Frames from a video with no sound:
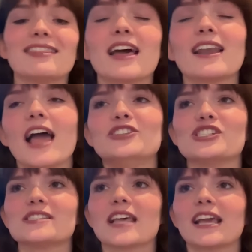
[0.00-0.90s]
and then I
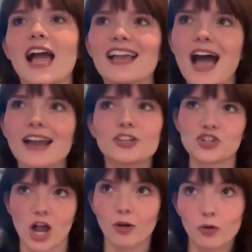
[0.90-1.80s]
just like, I kind of
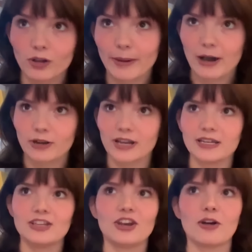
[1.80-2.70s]
chuckle about
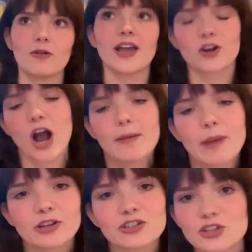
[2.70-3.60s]
it. You know, I cry
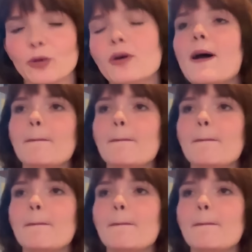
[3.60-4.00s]
about it too.